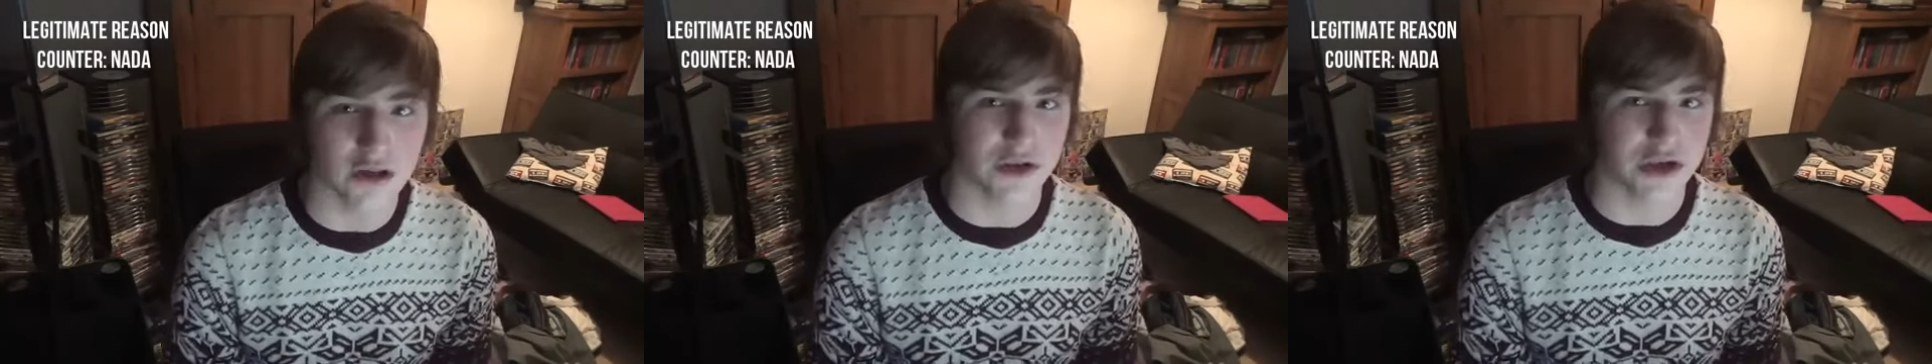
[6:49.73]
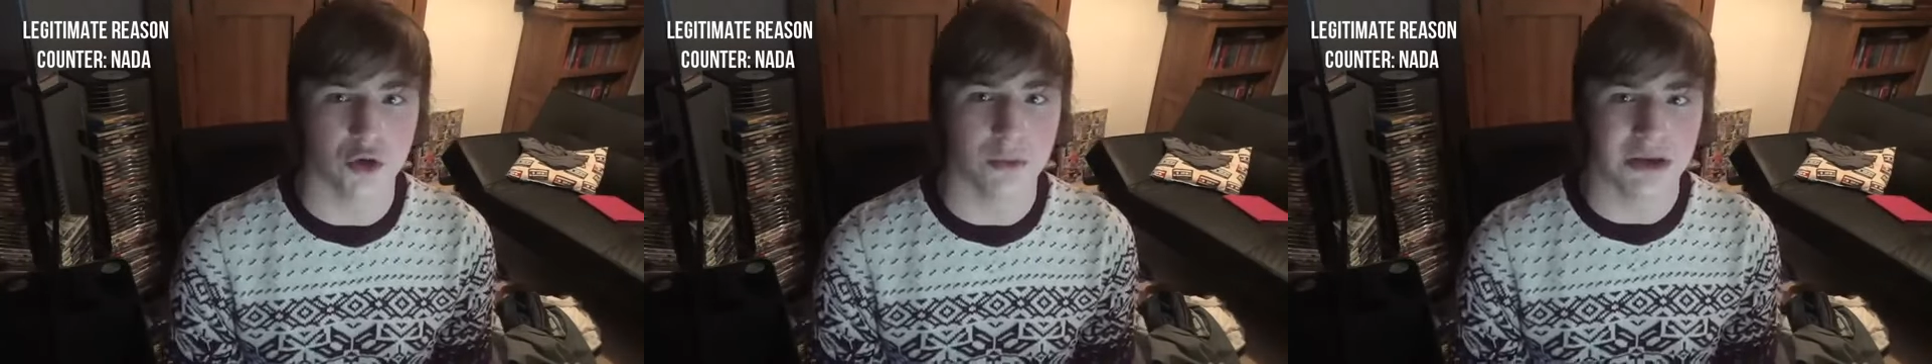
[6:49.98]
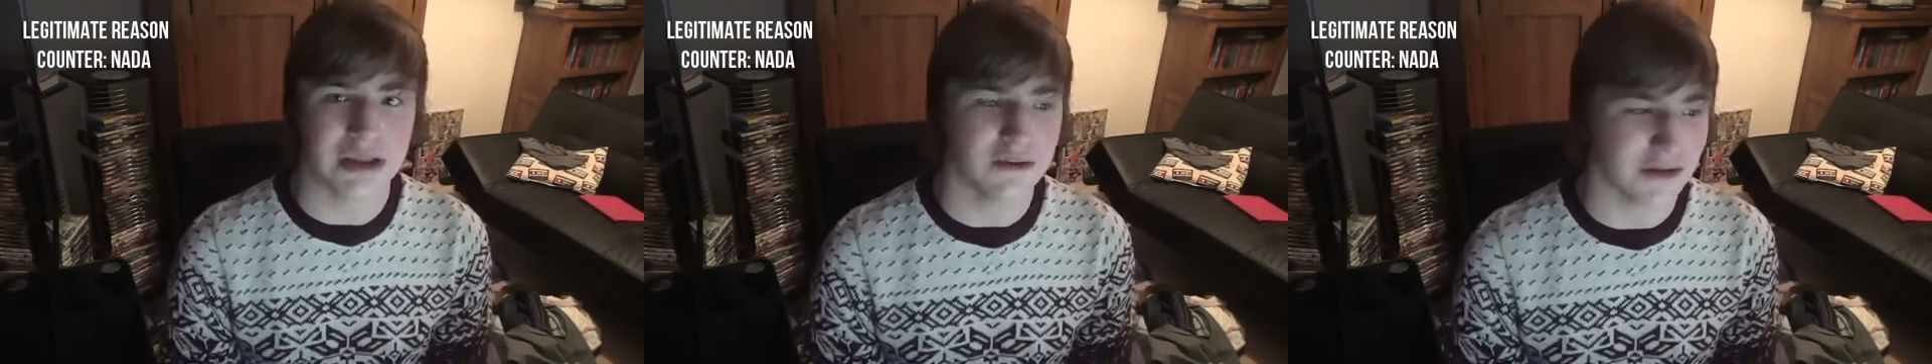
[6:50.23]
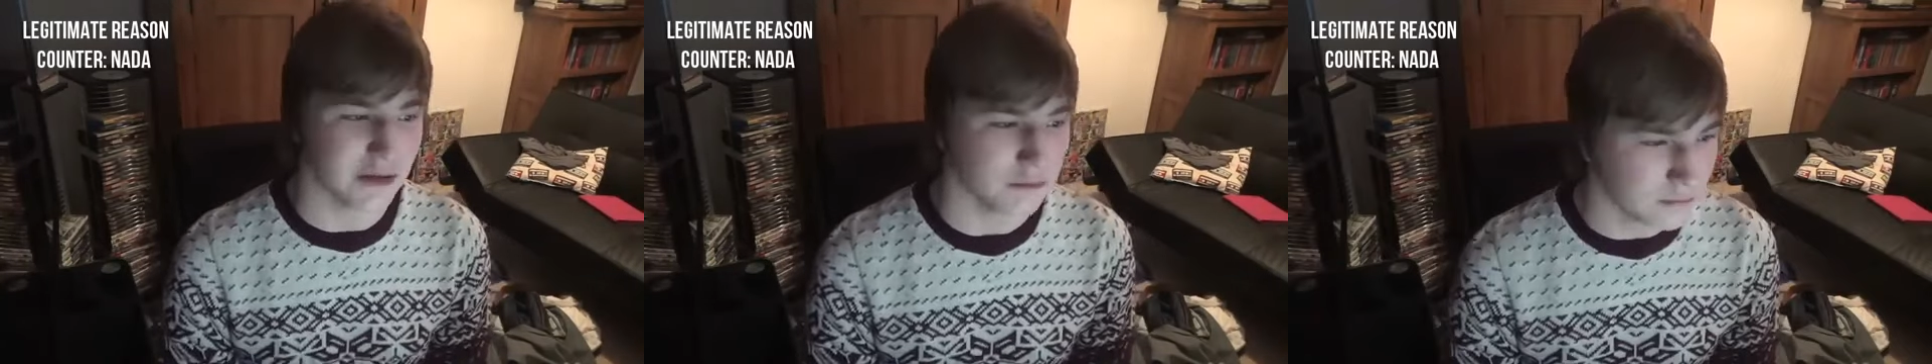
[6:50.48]
that you believe
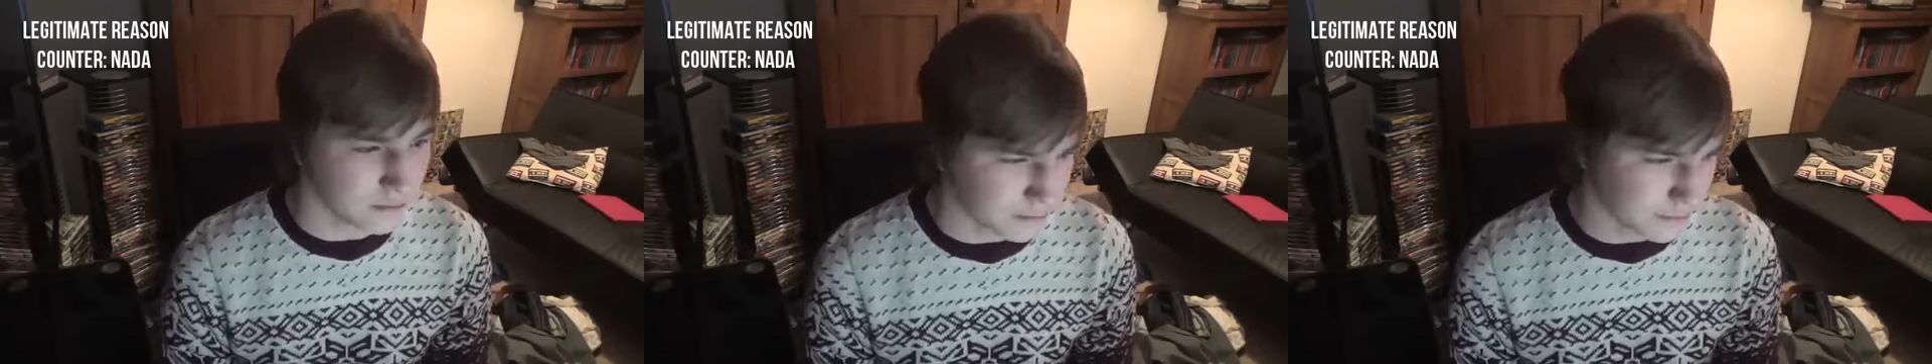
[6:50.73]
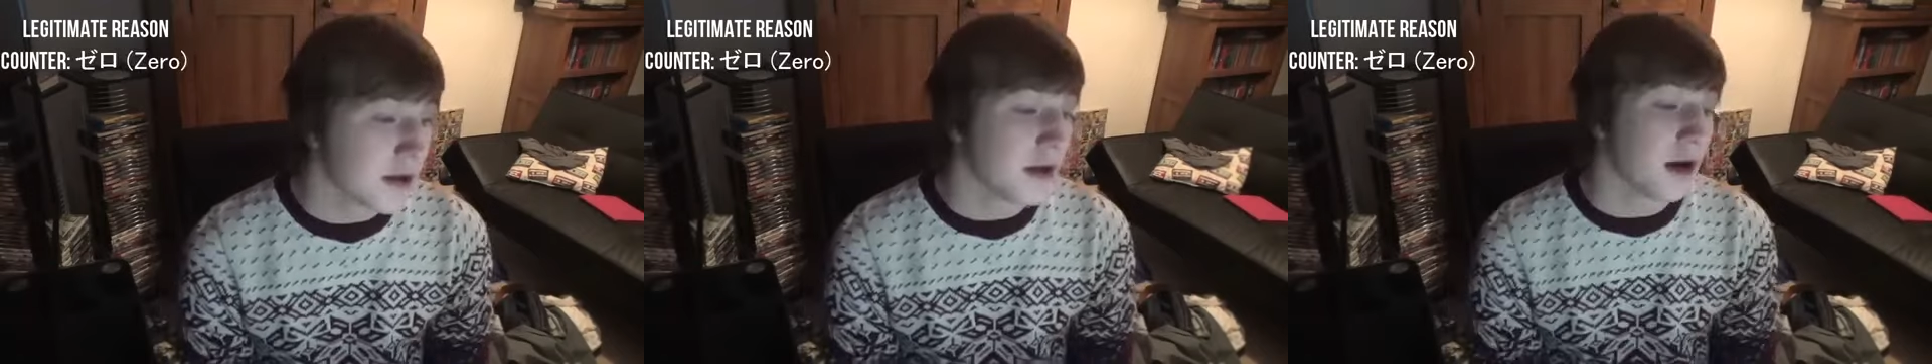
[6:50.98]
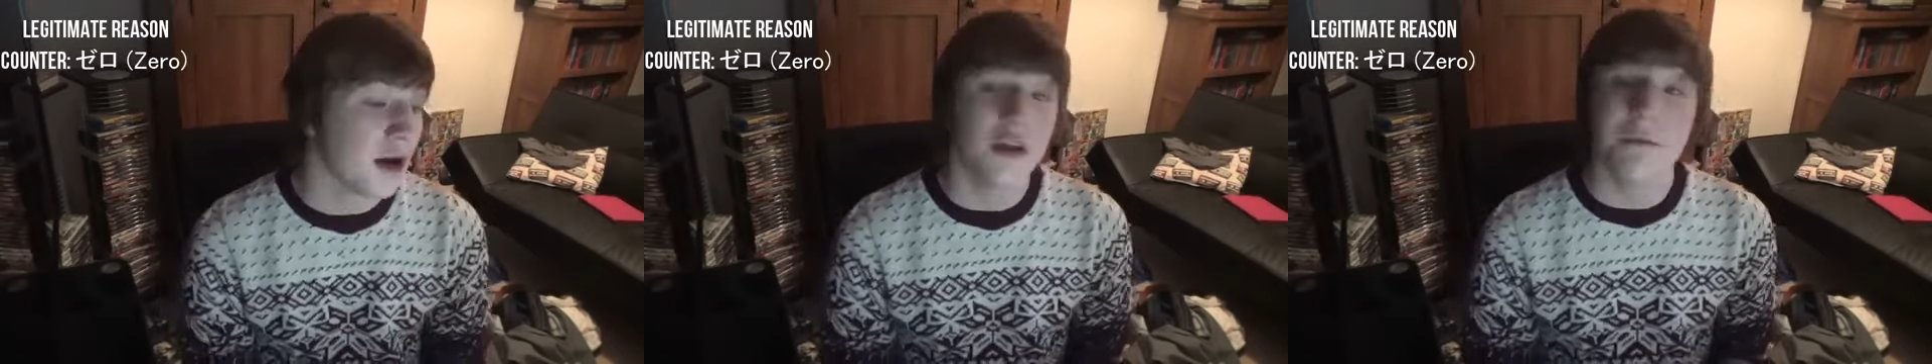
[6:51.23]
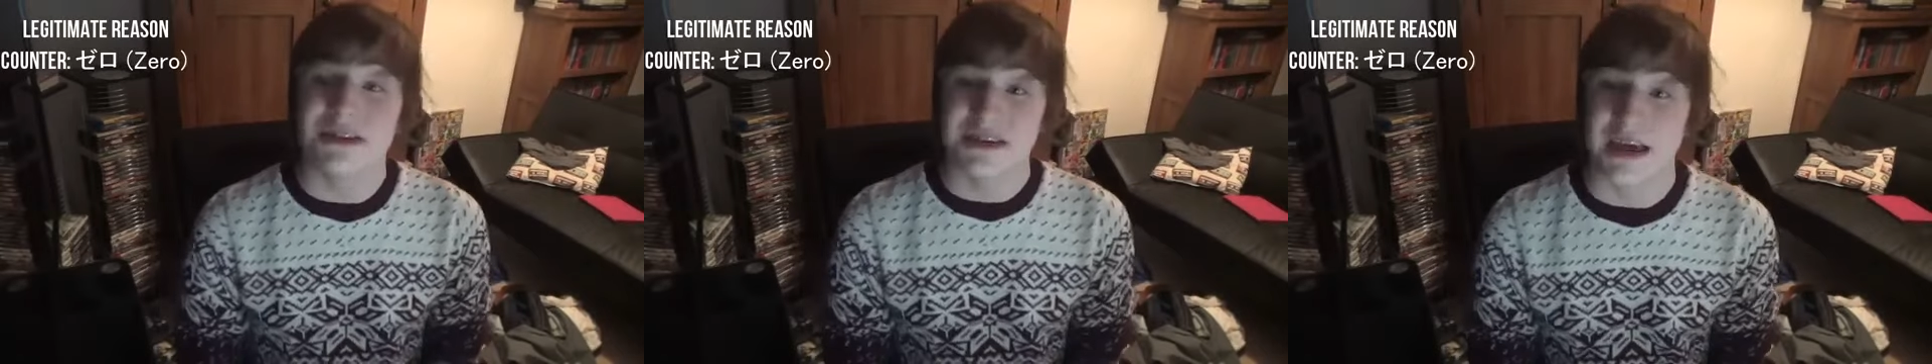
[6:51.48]
in.
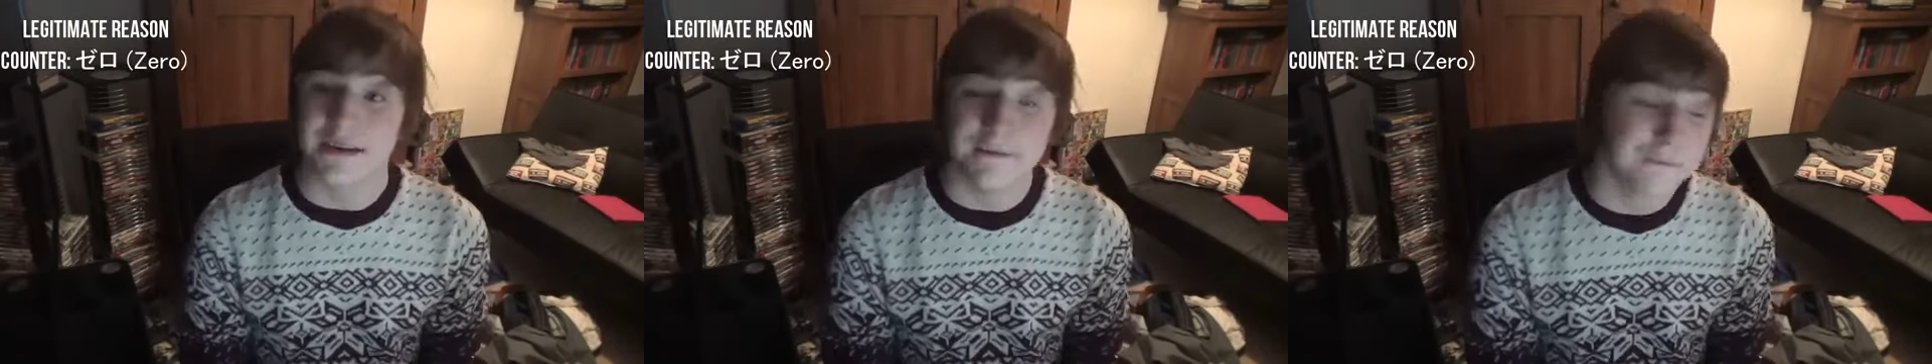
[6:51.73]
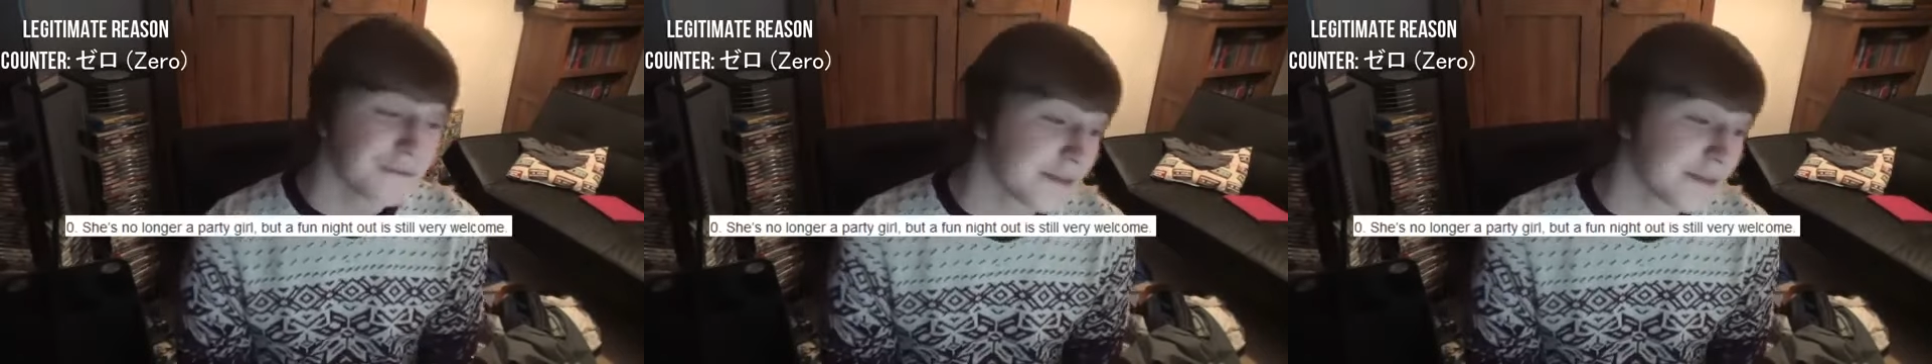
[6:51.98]
Number 10.